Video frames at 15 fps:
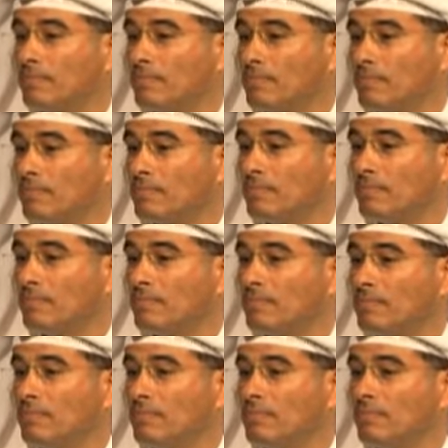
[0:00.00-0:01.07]

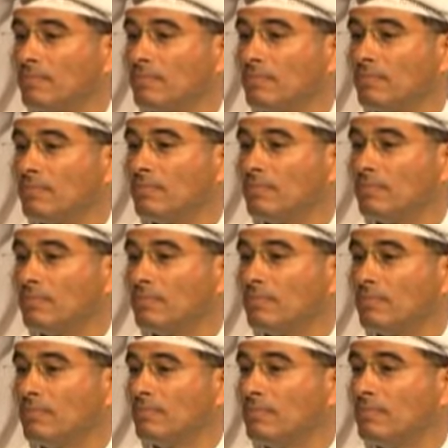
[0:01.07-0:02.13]

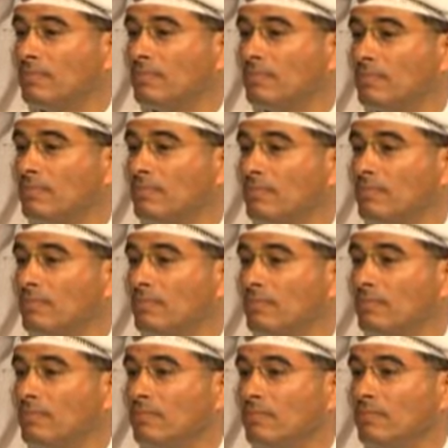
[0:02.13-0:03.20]

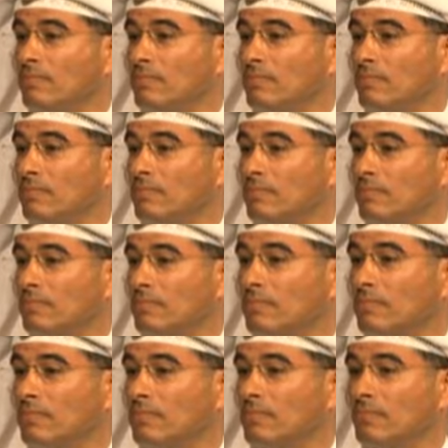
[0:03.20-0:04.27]

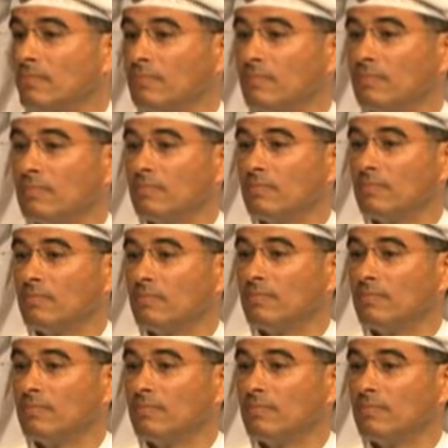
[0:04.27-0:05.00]
Nobody speaks.